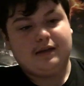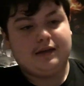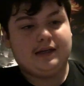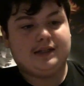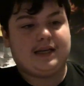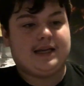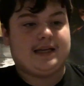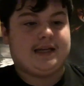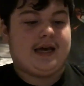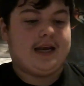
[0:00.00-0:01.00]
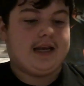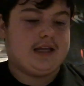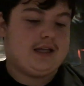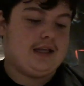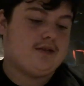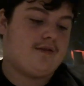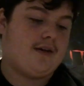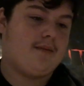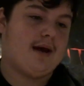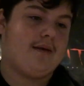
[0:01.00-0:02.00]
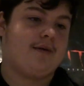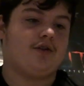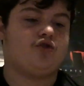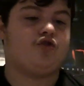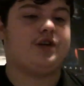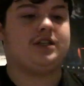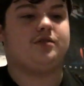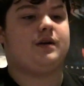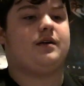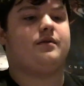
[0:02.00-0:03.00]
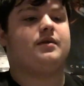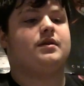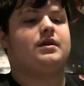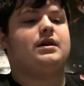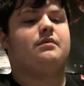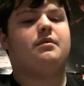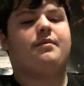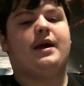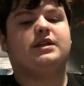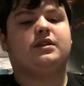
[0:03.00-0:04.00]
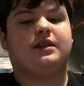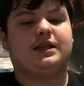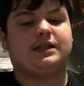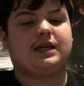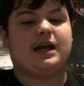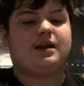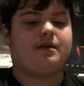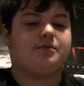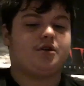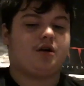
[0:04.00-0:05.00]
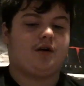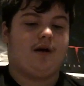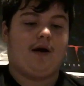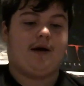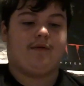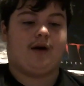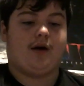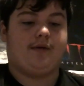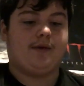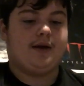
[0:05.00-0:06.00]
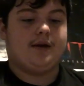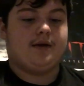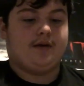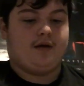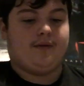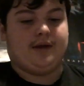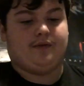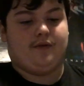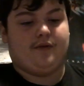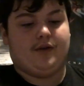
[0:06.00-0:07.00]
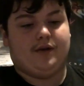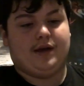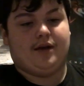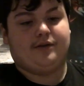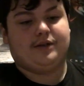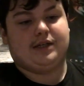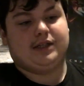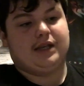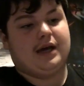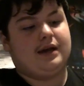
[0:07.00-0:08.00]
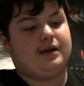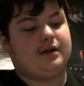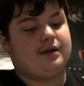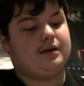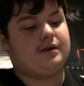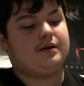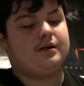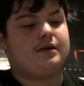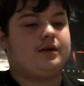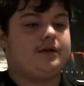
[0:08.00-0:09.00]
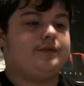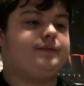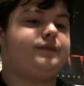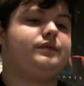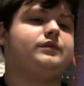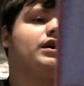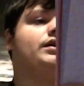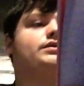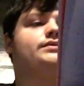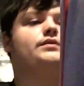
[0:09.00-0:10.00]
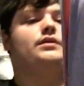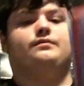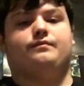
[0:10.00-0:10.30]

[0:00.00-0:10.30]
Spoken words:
He's a kid in this film, and then we got Trish as well. How many pages are in this again? I read these reviews in notes yesterday. Nice.